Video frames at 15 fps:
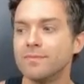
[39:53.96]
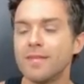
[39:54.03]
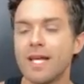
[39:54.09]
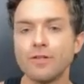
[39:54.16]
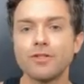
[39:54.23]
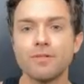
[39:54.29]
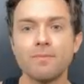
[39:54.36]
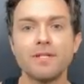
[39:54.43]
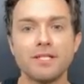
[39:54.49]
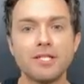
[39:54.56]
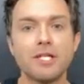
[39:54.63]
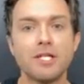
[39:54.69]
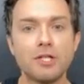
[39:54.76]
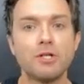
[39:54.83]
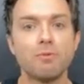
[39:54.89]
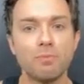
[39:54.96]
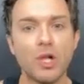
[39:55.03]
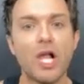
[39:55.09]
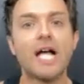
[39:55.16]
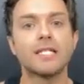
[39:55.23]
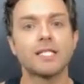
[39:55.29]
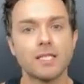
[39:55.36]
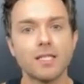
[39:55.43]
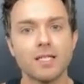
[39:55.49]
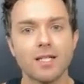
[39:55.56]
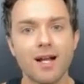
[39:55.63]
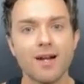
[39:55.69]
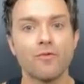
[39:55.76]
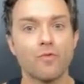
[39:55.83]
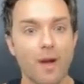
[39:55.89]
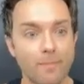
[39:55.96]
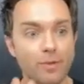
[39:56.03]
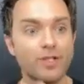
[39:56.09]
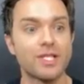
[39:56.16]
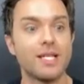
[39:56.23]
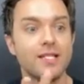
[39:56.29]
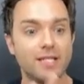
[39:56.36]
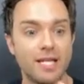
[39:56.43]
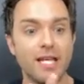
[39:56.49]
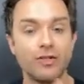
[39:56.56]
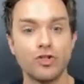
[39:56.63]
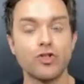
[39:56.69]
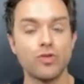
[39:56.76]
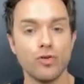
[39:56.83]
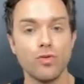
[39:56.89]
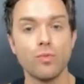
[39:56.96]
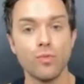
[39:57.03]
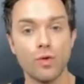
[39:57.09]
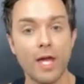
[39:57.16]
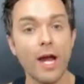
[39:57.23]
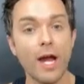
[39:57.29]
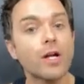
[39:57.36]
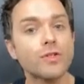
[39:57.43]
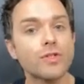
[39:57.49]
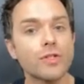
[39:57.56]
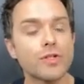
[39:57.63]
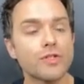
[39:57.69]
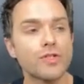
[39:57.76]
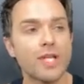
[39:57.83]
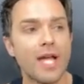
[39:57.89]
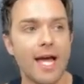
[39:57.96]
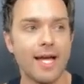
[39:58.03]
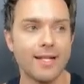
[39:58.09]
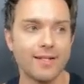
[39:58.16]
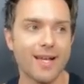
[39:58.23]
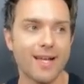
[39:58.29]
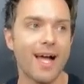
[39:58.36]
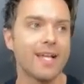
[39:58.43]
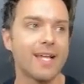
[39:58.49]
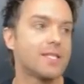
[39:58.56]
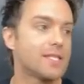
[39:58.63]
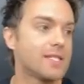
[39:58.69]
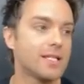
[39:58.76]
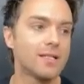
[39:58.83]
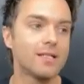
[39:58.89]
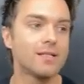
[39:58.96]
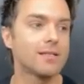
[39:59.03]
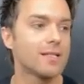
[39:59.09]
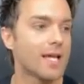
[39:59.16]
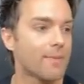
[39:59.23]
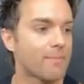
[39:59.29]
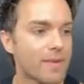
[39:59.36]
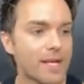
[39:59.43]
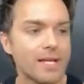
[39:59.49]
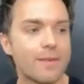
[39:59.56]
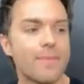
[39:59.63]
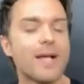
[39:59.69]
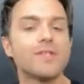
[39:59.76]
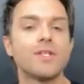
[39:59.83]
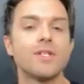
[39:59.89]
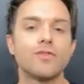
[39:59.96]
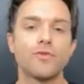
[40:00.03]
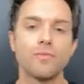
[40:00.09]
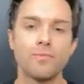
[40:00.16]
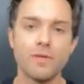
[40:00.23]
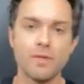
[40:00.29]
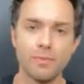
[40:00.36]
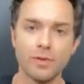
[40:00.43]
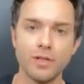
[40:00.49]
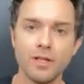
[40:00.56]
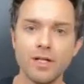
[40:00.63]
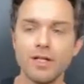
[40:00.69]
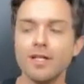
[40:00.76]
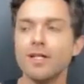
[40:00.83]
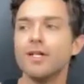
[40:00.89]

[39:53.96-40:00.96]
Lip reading: LGBTQ plus kind of representational characters. And I still get many a message from people